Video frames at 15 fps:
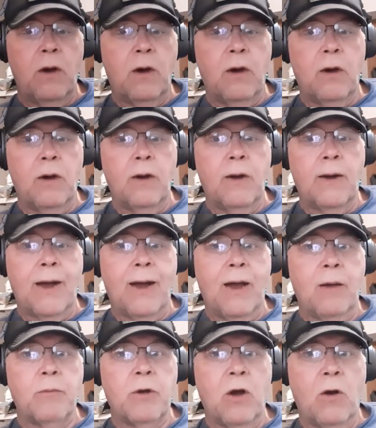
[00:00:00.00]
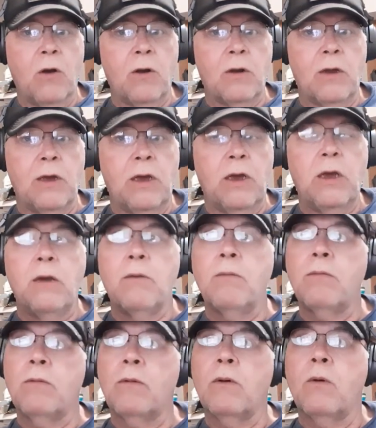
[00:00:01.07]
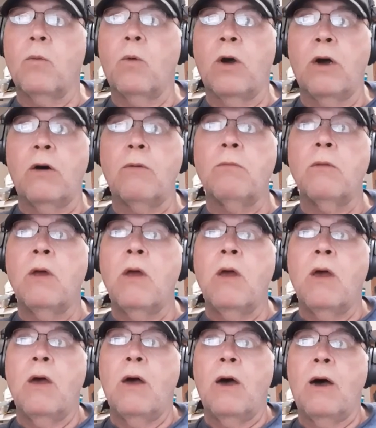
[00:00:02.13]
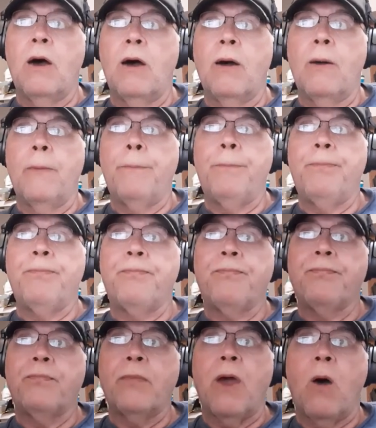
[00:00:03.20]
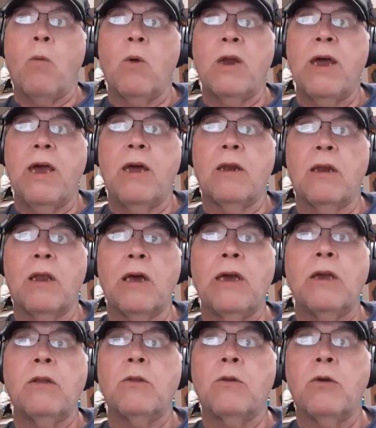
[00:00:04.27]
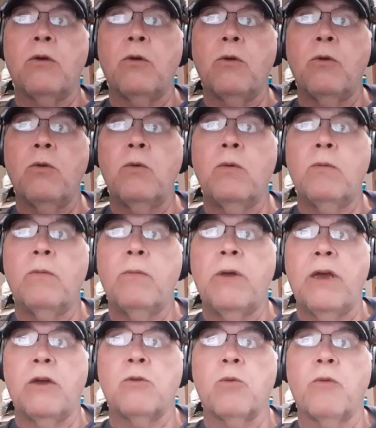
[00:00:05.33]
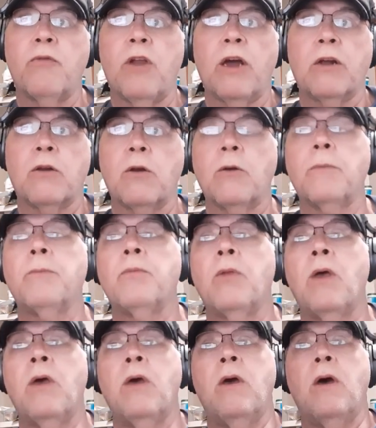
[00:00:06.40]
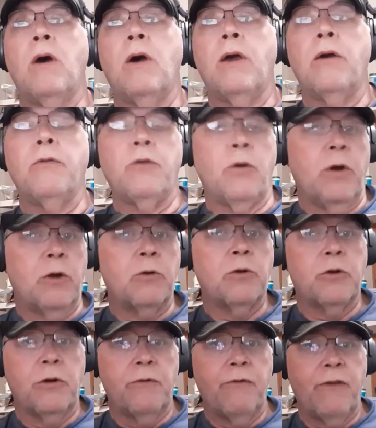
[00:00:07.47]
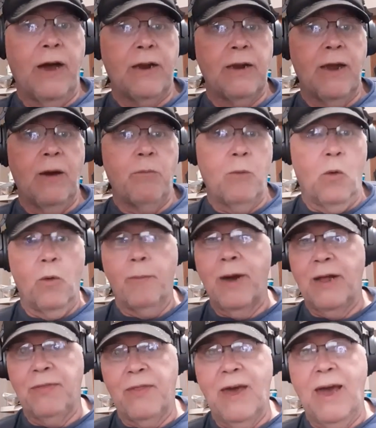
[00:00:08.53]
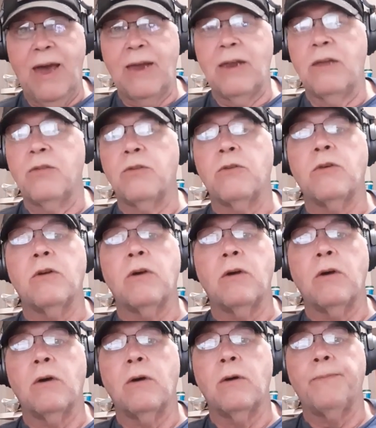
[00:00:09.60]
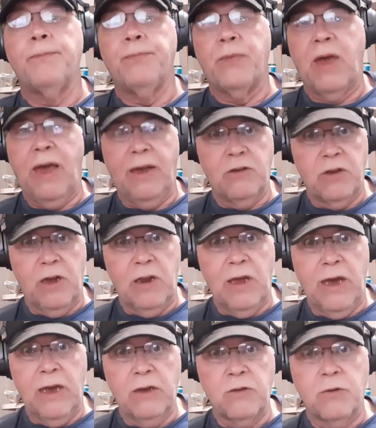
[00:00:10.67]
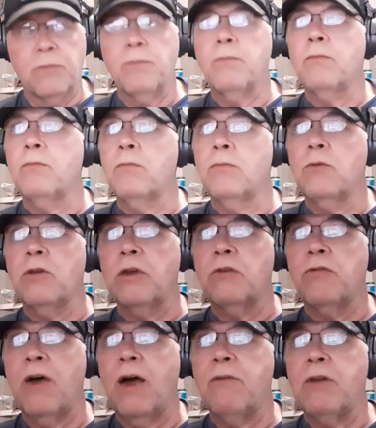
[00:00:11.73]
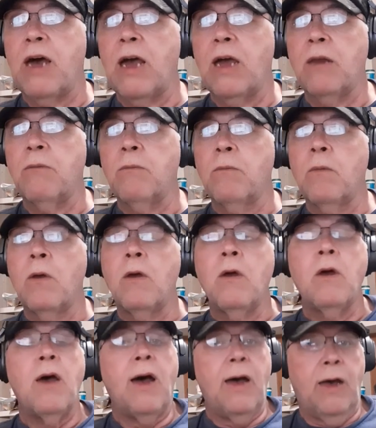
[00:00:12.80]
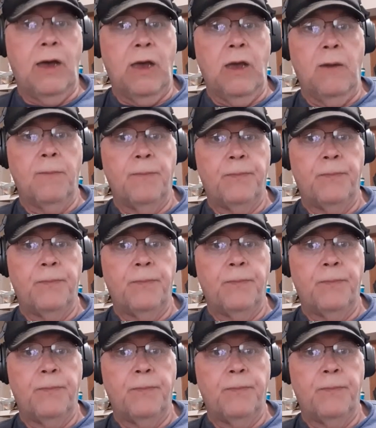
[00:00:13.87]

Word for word: uh, I am currently, well, uh, I went ahead and linked to his reflector if you're interested in finding out more about that, it's uh, XLX6598.